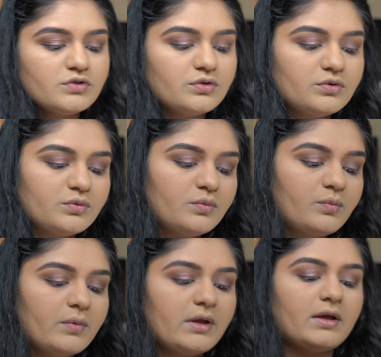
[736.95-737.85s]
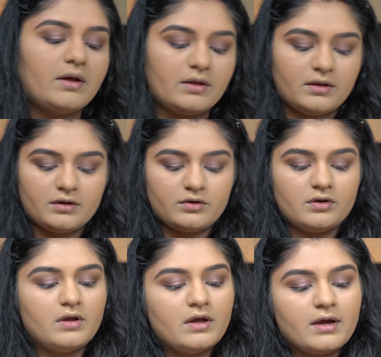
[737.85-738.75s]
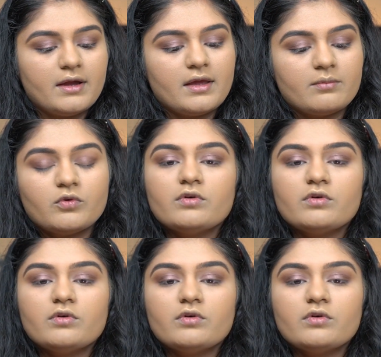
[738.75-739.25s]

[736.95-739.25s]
do my eyeliner. I am